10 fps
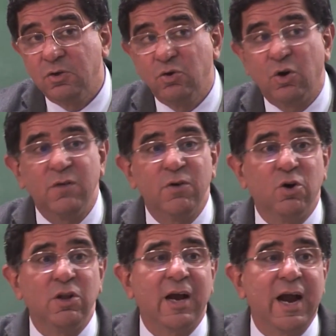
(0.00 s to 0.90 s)
you don't even
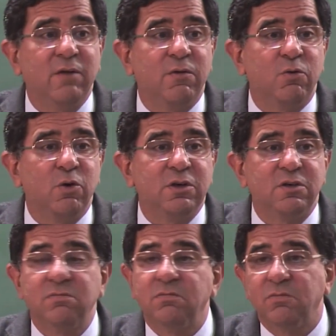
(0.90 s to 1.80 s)
know the kind of
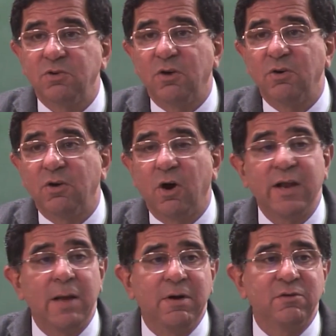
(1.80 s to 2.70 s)
effluents which are going to,
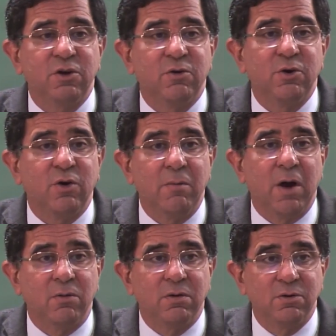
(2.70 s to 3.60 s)
contaminants which are going to come
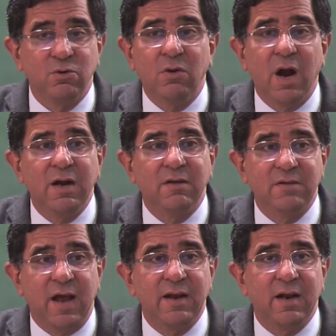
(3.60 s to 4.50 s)
out. You can't
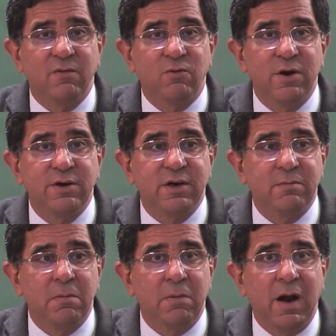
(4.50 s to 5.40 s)
design an effluent
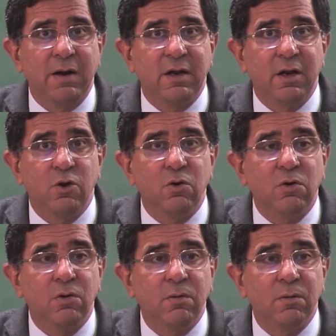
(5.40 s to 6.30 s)
treatment plant till you